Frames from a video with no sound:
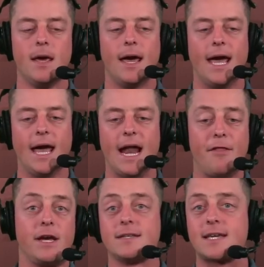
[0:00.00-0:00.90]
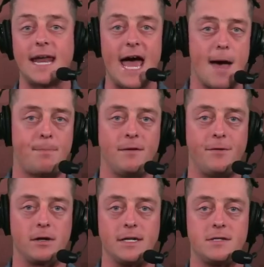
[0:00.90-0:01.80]
And I think it's going to happen
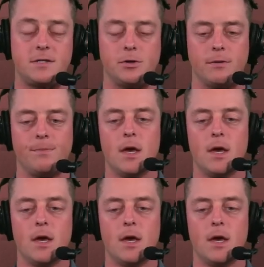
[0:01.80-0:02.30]
very soon.